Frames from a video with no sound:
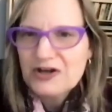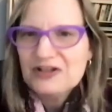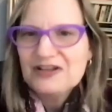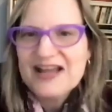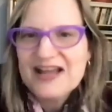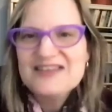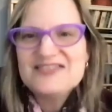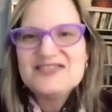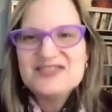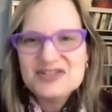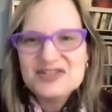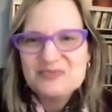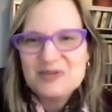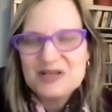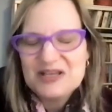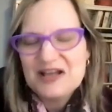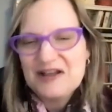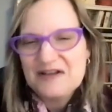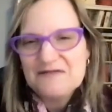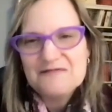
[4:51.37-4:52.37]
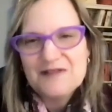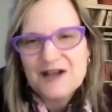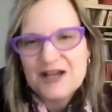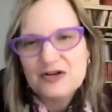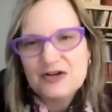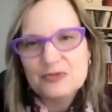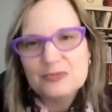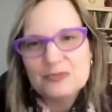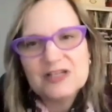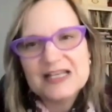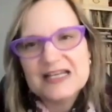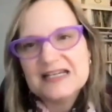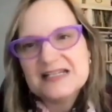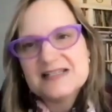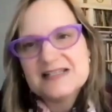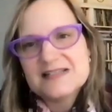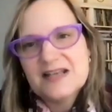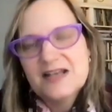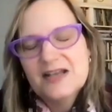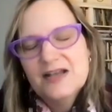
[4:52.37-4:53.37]
or less to be a final
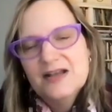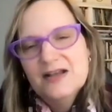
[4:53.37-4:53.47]
place.